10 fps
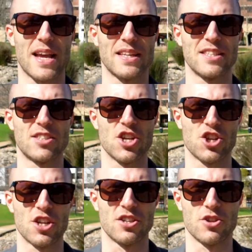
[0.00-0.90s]
a
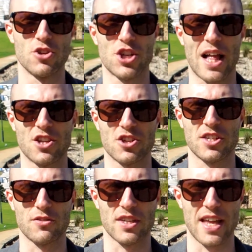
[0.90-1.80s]
decision to challenge
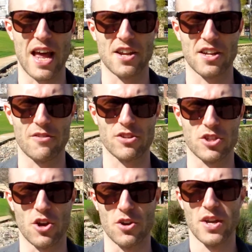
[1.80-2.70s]
yourself to get out of your comfort
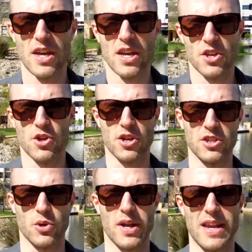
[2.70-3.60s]
zone, you can do it.